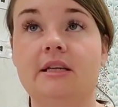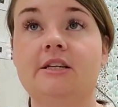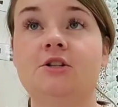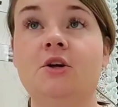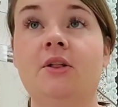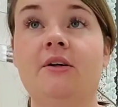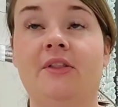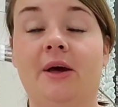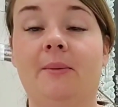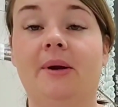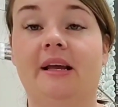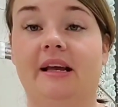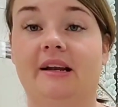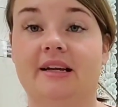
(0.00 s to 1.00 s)
so that they
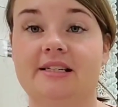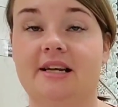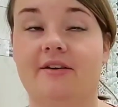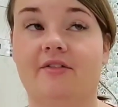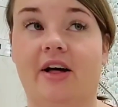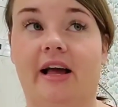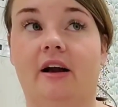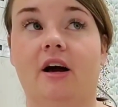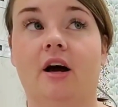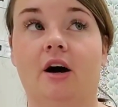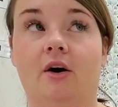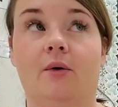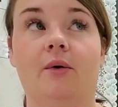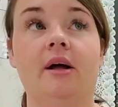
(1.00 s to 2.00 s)
would get an idea of like,
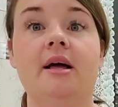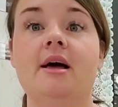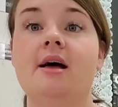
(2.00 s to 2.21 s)
oh,